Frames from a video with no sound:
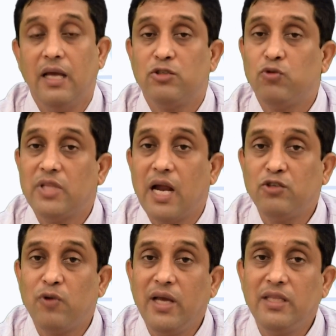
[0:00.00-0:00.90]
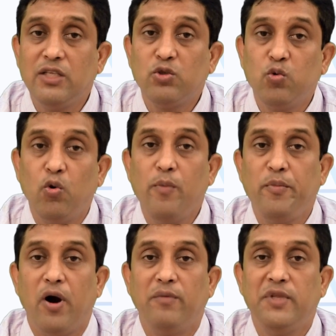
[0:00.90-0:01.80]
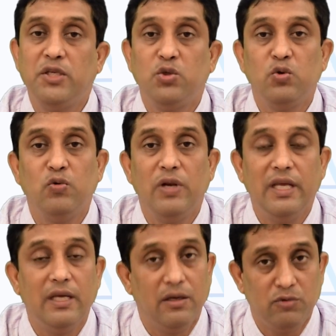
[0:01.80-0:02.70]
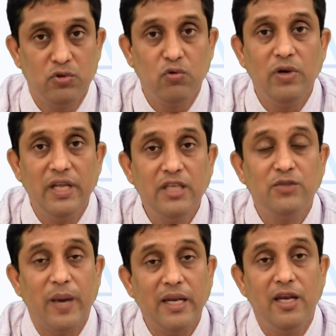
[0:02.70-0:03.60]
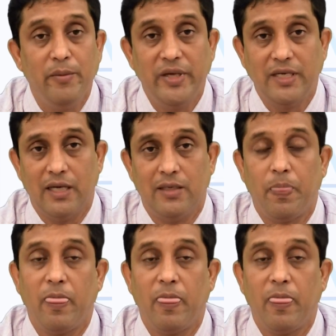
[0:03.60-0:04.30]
So that's why the scope of this tool is very limited.